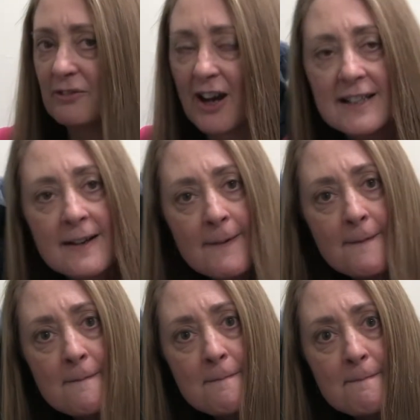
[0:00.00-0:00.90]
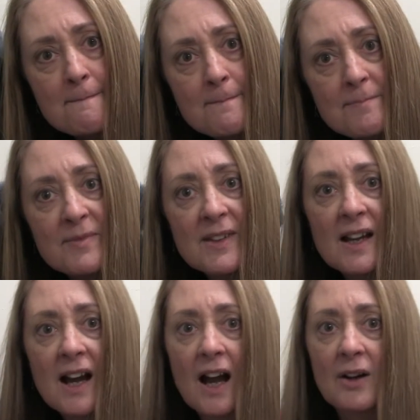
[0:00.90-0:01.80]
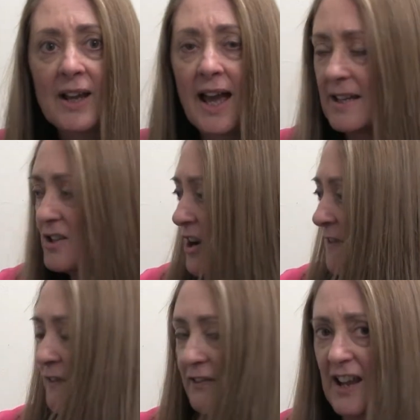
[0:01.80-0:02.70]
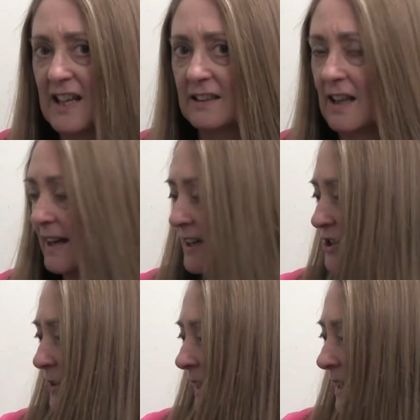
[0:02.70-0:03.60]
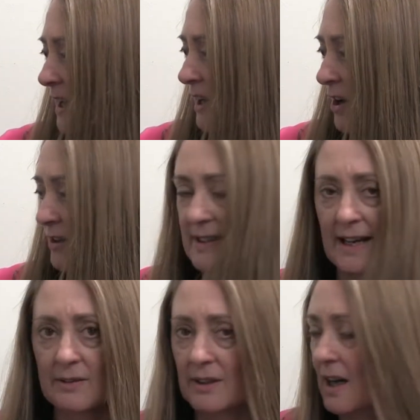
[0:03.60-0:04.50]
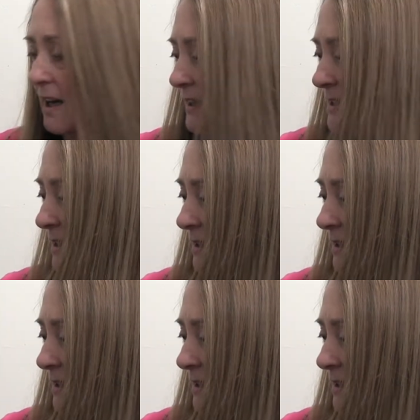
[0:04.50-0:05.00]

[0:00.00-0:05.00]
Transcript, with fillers: Fred? Okay, you don't feel like doing a lockdown guide